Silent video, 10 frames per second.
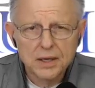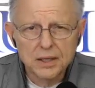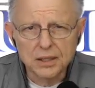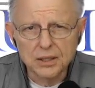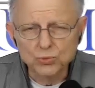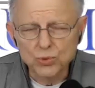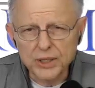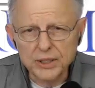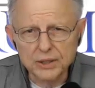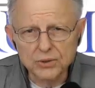Uh, right
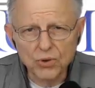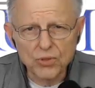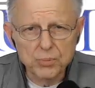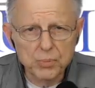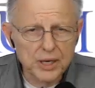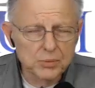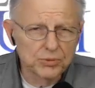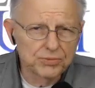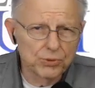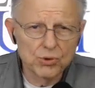here on
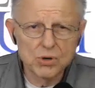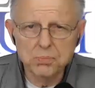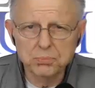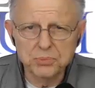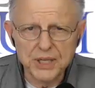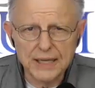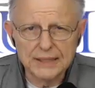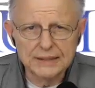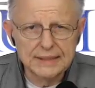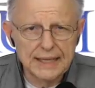
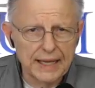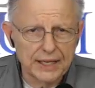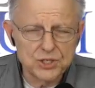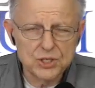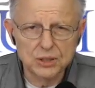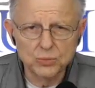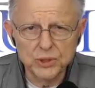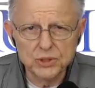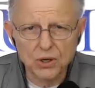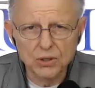thebibleforum.net. And we
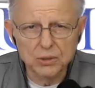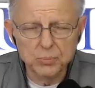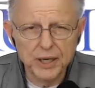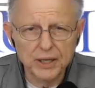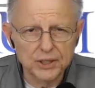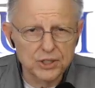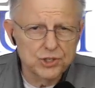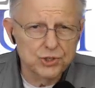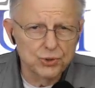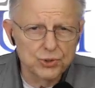talk about
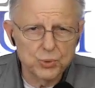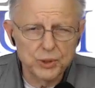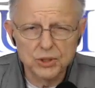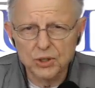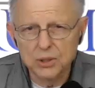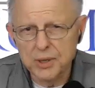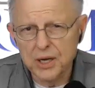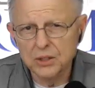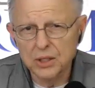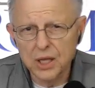issues, we talk
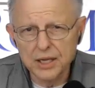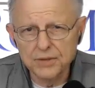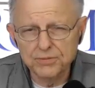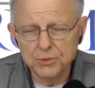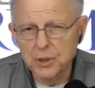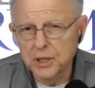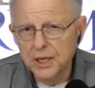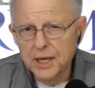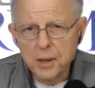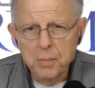about life from a
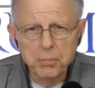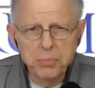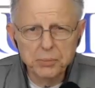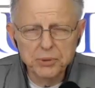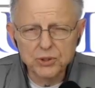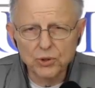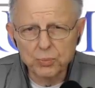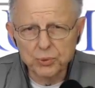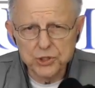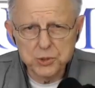biblical
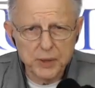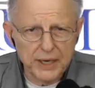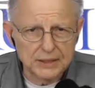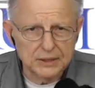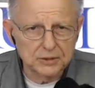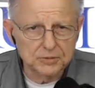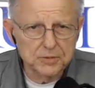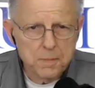perspective.